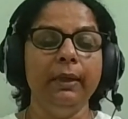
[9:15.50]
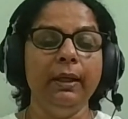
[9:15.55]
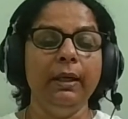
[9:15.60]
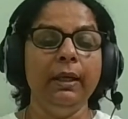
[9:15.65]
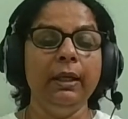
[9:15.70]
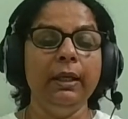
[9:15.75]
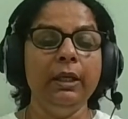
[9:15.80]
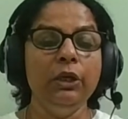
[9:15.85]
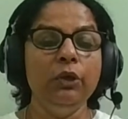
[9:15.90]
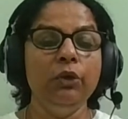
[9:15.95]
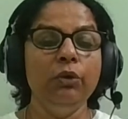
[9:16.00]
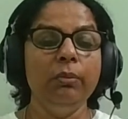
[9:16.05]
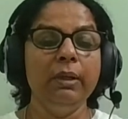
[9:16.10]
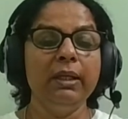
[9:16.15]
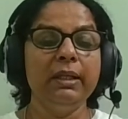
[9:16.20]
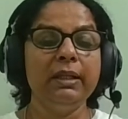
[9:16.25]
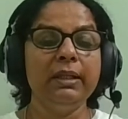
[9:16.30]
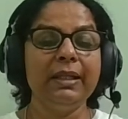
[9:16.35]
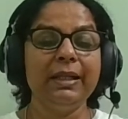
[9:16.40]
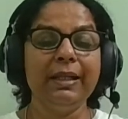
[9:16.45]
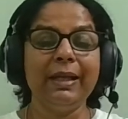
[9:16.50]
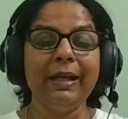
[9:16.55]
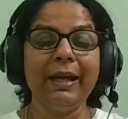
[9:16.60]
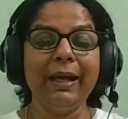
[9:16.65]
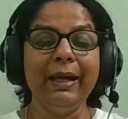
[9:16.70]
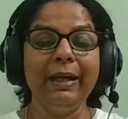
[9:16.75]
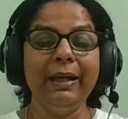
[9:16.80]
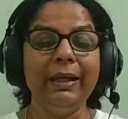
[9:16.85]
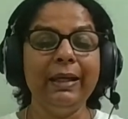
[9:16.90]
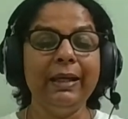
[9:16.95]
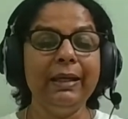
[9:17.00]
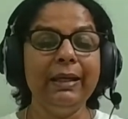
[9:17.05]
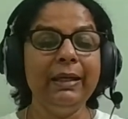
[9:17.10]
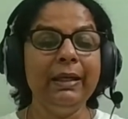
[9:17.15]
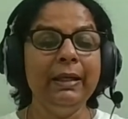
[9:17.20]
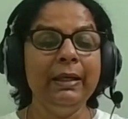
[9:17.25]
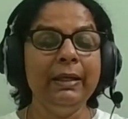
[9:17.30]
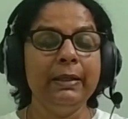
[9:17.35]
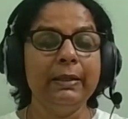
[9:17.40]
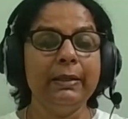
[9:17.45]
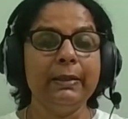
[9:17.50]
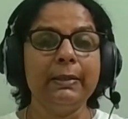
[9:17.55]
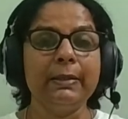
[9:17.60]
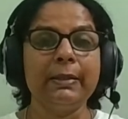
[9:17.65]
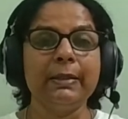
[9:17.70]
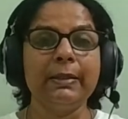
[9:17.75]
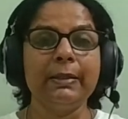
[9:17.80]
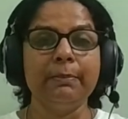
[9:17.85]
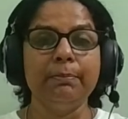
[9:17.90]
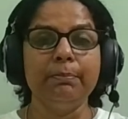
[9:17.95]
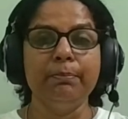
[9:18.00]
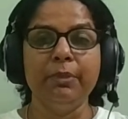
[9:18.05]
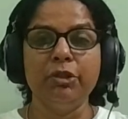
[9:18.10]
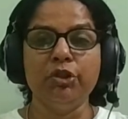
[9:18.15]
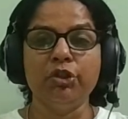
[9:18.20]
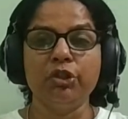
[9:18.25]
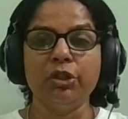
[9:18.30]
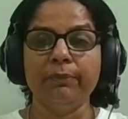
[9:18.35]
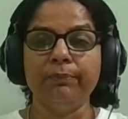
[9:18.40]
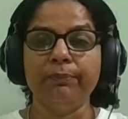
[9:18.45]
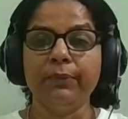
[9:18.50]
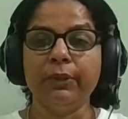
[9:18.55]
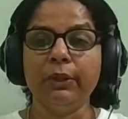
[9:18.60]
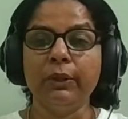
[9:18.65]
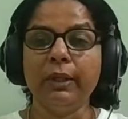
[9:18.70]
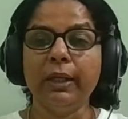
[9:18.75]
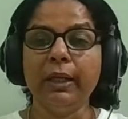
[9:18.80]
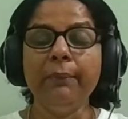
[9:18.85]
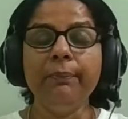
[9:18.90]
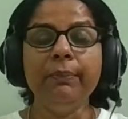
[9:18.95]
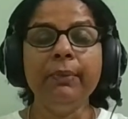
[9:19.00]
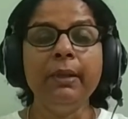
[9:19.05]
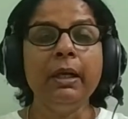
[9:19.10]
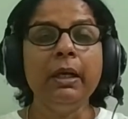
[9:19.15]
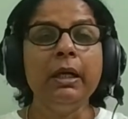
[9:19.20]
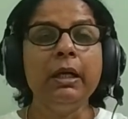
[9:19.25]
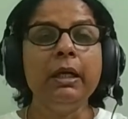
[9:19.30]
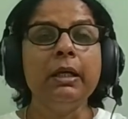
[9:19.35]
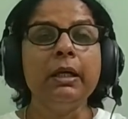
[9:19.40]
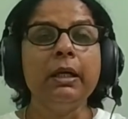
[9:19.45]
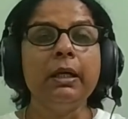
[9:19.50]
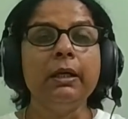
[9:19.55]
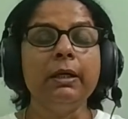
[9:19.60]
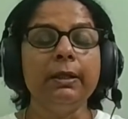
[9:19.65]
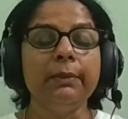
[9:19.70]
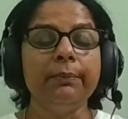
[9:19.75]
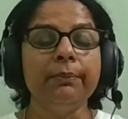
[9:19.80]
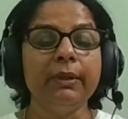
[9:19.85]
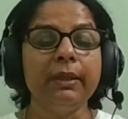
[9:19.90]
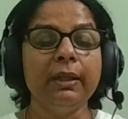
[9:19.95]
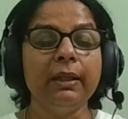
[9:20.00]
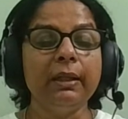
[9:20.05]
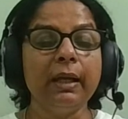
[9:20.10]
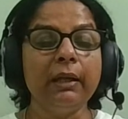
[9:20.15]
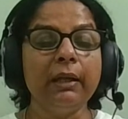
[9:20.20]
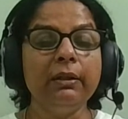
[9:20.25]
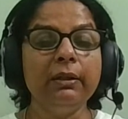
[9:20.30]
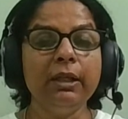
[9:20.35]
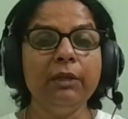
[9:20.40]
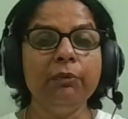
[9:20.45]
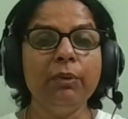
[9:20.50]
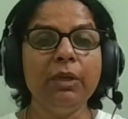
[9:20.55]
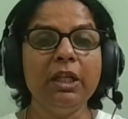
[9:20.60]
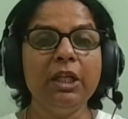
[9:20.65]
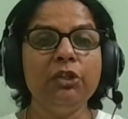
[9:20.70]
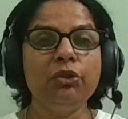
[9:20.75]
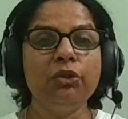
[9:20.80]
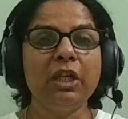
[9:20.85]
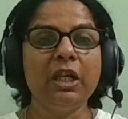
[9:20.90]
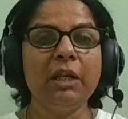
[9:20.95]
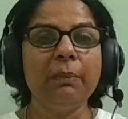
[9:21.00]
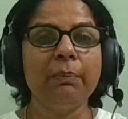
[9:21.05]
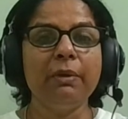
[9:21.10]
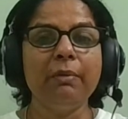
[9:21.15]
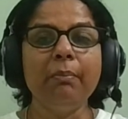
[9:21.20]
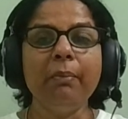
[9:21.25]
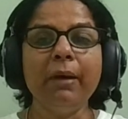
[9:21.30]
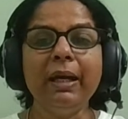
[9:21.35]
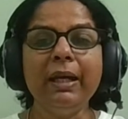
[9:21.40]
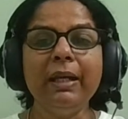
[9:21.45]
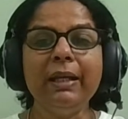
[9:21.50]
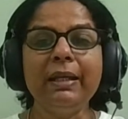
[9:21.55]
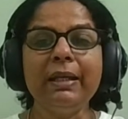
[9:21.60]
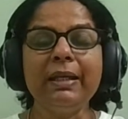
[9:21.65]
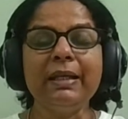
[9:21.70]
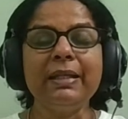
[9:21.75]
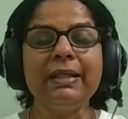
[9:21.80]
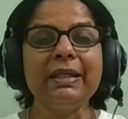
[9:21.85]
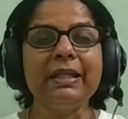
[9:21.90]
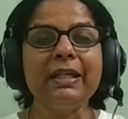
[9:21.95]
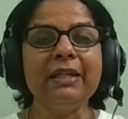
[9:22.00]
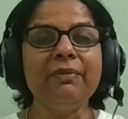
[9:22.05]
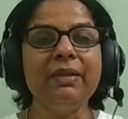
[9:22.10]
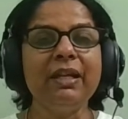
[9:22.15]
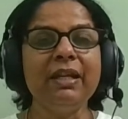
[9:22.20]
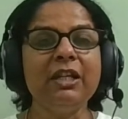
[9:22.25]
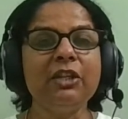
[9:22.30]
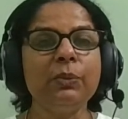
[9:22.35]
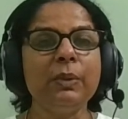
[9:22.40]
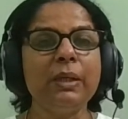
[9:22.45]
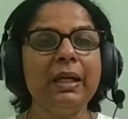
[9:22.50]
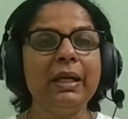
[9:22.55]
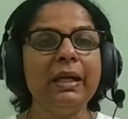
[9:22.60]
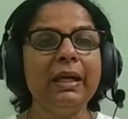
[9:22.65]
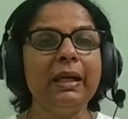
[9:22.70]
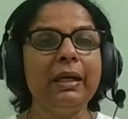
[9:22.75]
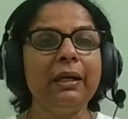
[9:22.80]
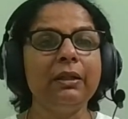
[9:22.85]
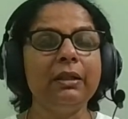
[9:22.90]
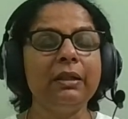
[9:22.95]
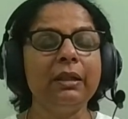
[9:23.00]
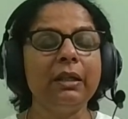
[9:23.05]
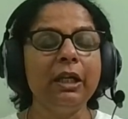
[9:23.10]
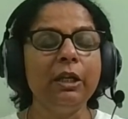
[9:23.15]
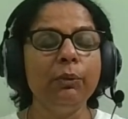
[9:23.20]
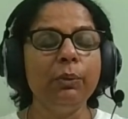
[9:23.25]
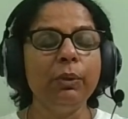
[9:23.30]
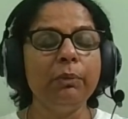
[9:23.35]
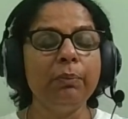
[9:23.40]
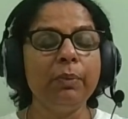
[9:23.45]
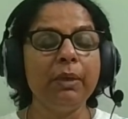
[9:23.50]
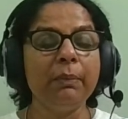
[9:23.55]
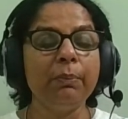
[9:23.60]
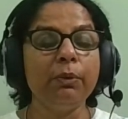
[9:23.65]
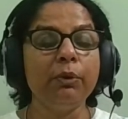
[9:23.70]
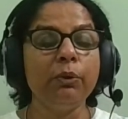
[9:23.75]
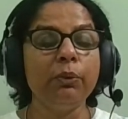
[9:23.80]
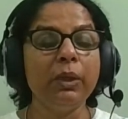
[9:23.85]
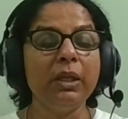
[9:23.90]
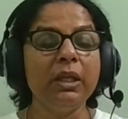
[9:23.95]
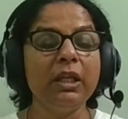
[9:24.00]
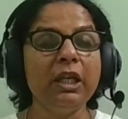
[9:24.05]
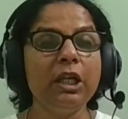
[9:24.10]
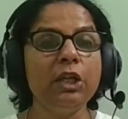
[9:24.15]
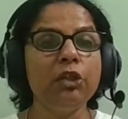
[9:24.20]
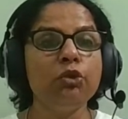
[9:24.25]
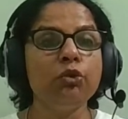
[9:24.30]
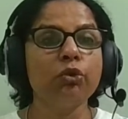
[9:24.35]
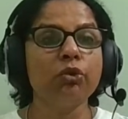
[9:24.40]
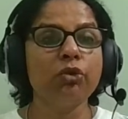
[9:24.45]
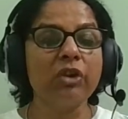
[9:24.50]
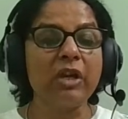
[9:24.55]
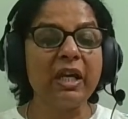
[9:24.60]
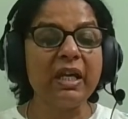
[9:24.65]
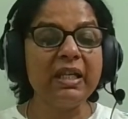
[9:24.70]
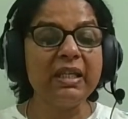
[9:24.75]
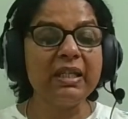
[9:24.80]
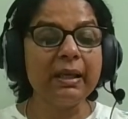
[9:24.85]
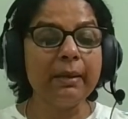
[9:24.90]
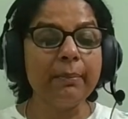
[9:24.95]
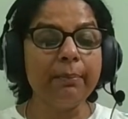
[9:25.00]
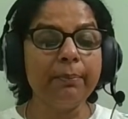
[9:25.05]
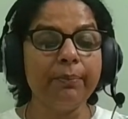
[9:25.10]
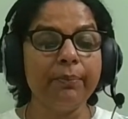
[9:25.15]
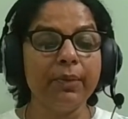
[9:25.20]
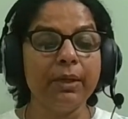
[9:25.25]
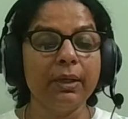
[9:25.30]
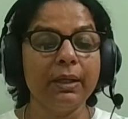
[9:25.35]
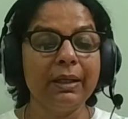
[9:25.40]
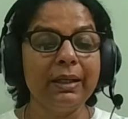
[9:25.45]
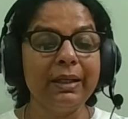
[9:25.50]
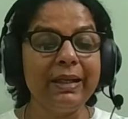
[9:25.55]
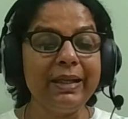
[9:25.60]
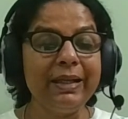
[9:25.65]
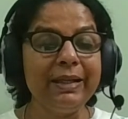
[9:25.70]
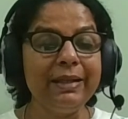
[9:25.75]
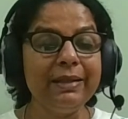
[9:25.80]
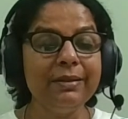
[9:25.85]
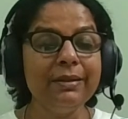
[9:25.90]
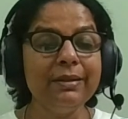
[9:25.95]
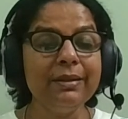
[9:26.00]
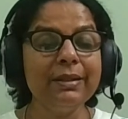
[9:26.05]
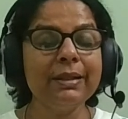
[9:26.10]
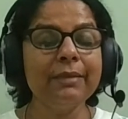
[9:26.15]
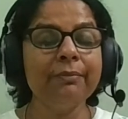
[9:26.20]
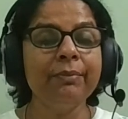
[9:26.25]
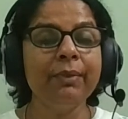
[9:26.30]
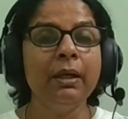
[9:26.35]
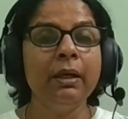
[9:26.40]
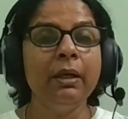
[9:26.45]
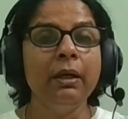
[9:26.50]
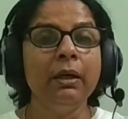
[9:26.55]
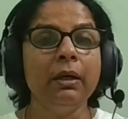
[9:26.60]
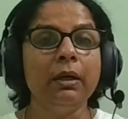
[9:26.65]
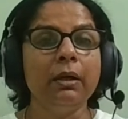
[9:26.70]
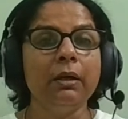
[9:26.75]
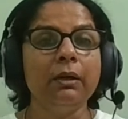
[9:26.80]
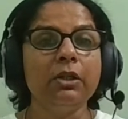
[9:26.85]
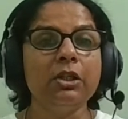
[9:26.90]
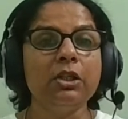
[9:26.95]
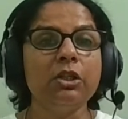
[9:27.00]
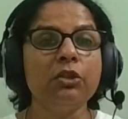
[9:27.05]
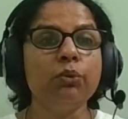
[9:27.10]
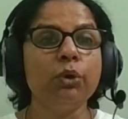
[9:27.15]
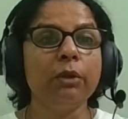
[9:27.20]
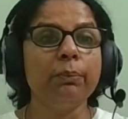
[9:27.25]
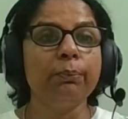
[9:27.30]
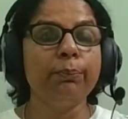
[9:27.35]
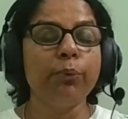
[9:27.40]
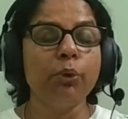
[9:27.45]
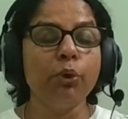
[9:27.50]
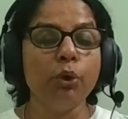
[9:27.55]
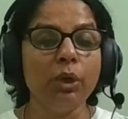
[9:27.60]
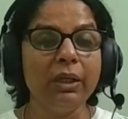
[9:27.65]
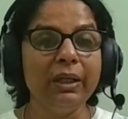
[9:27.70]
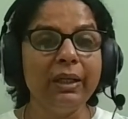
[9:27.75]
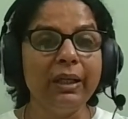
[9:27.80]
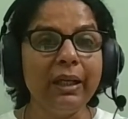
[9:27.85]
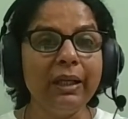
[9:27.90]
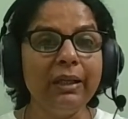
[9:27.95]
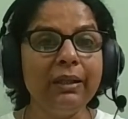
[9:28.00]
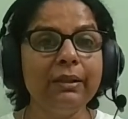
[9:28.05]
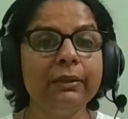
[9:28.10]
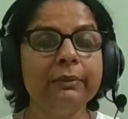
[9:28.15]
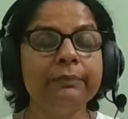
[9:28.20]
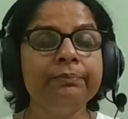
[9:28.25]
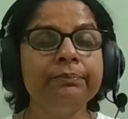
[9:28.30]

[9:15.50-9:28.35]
in humility and in uh, submission okay uh, the other thing we need to keep in mind is even as we deal with people we need to raise up leaders uh, this is what paul did